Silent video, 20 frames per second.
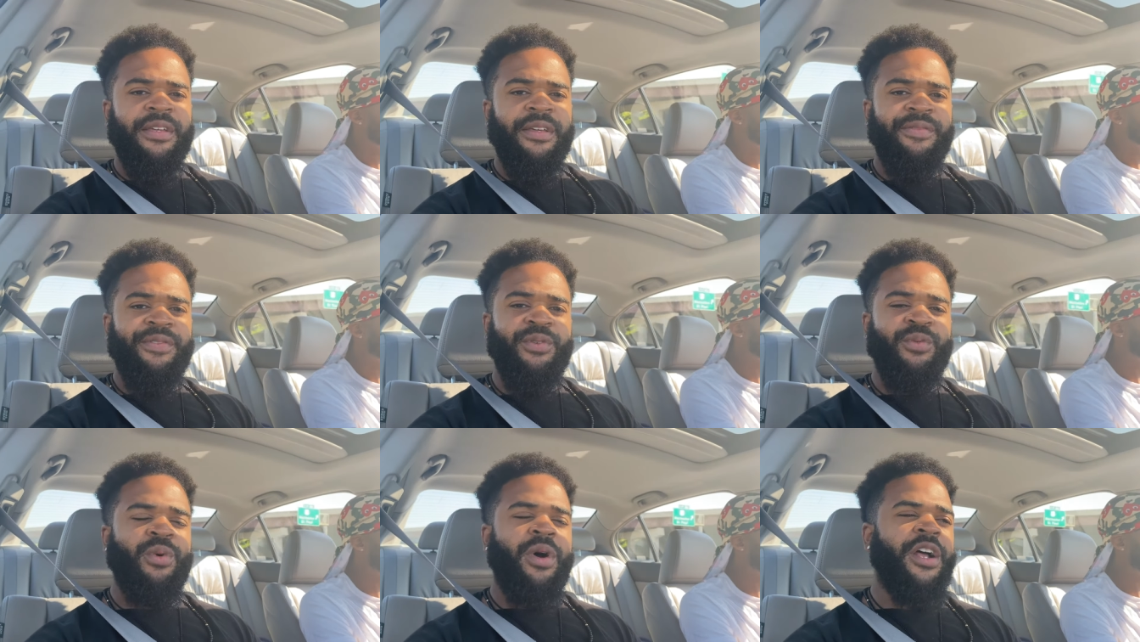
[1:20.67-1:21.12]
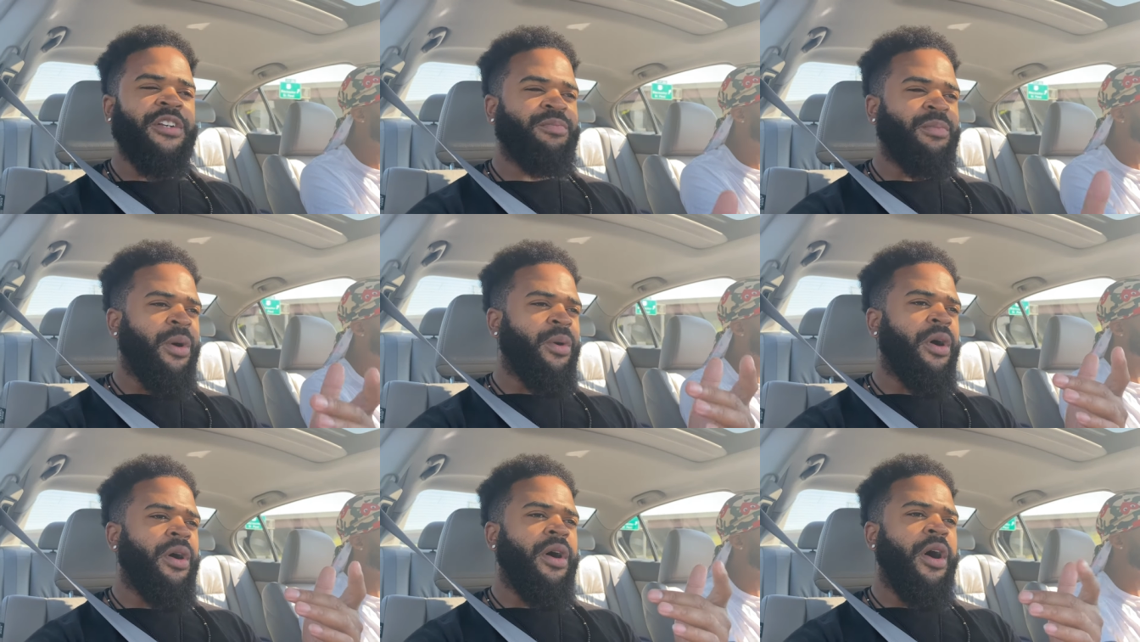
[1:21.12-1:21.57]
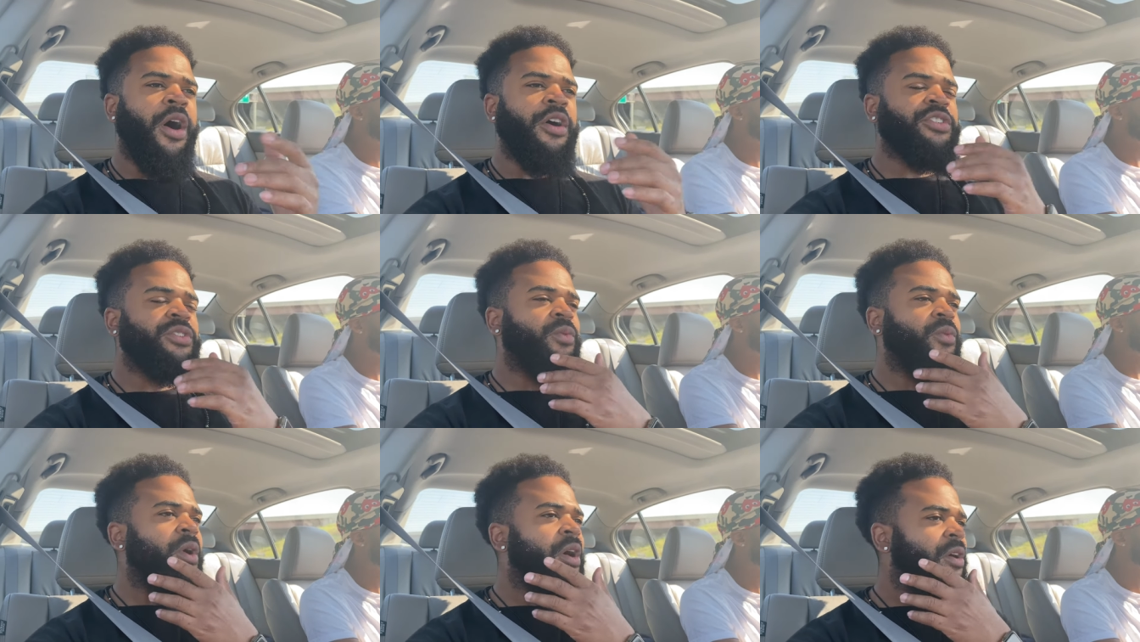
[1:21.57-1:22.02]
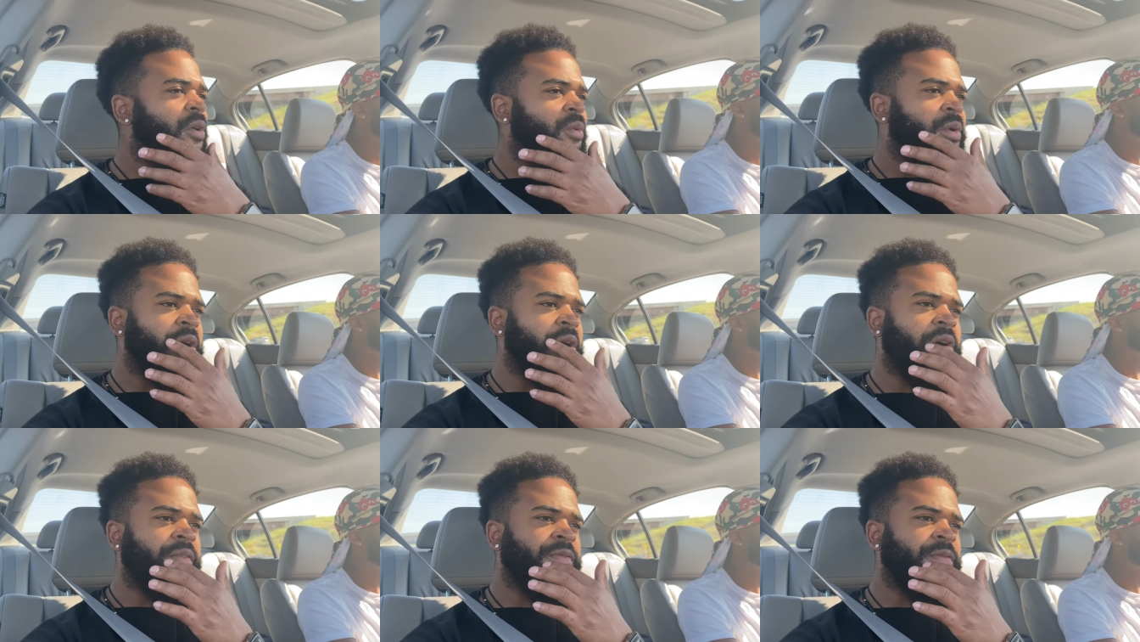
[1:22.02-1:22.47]
If you watched my auction walk
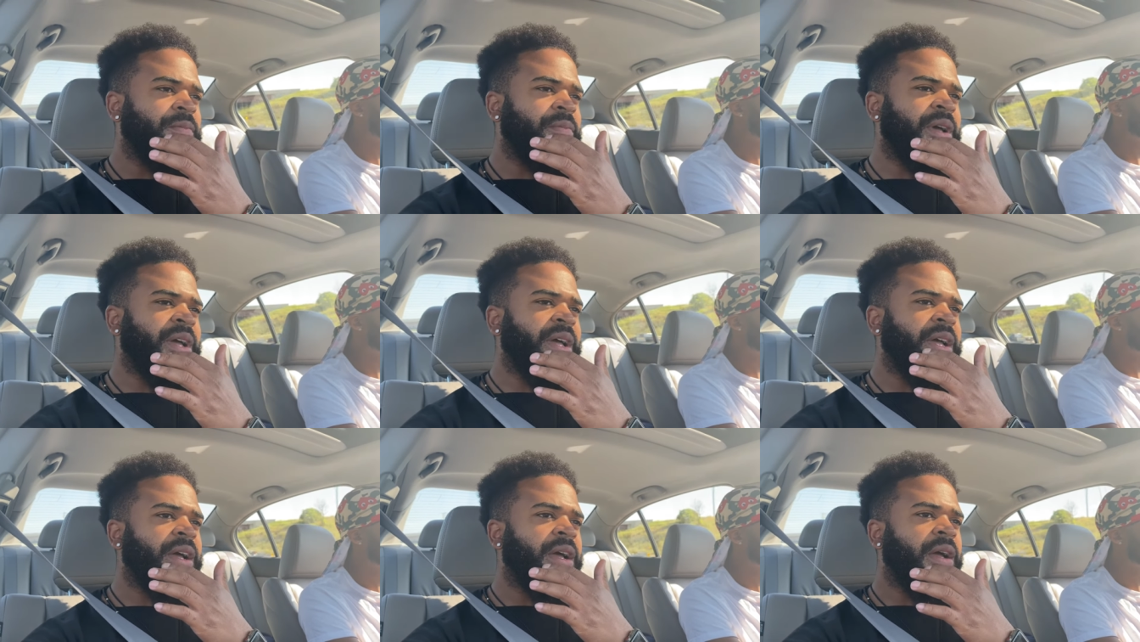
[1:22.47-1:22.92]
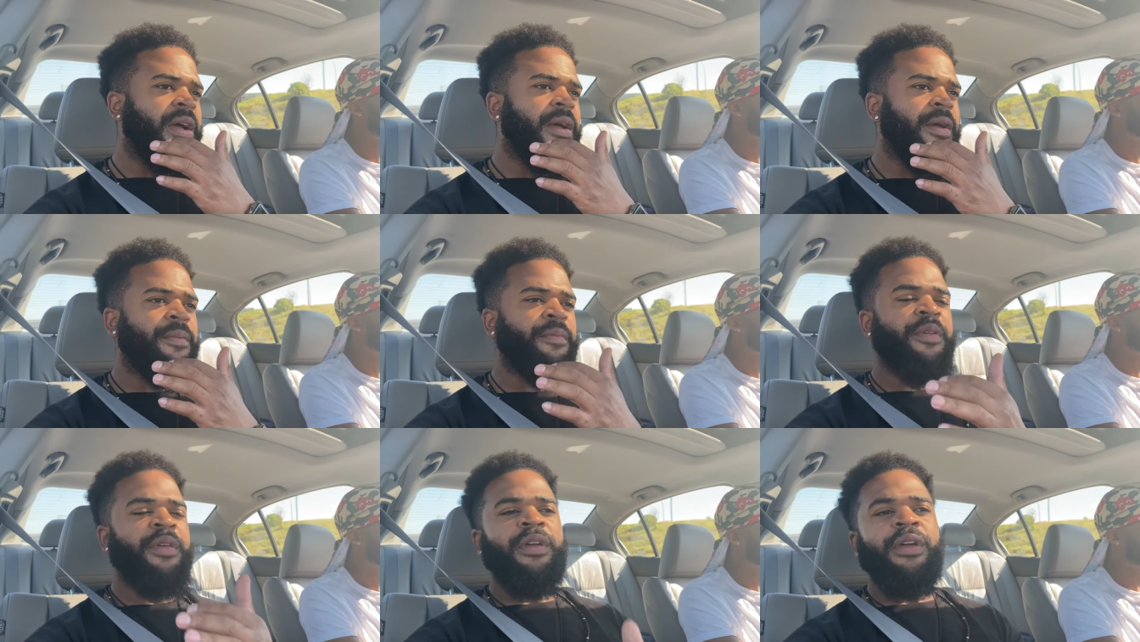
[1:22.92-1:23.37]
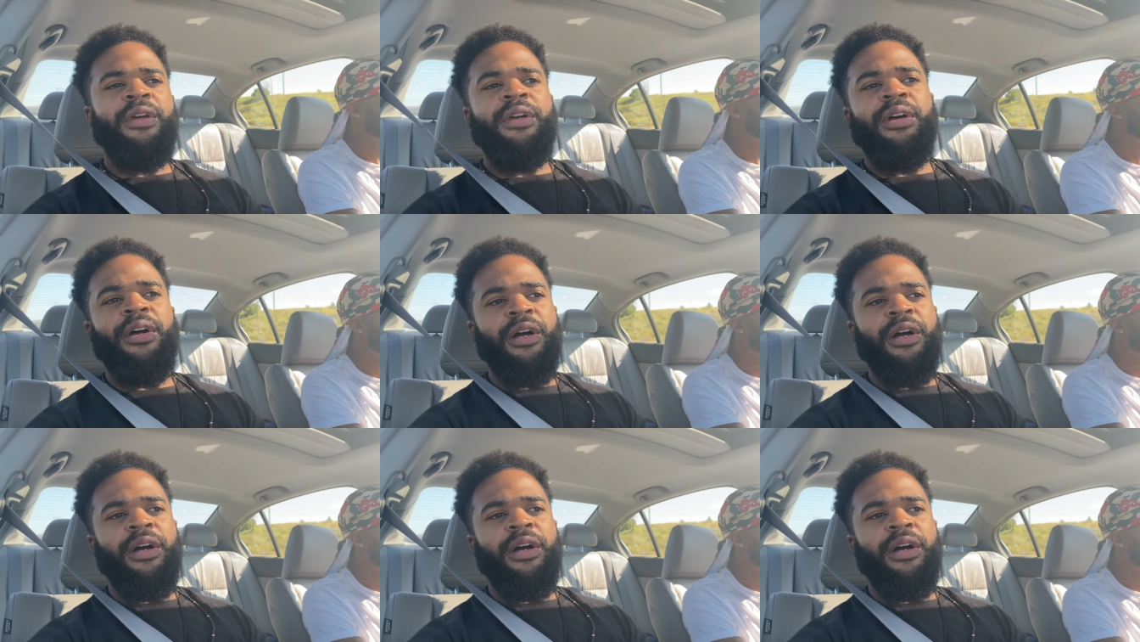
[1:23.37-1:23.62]
around from Manheim,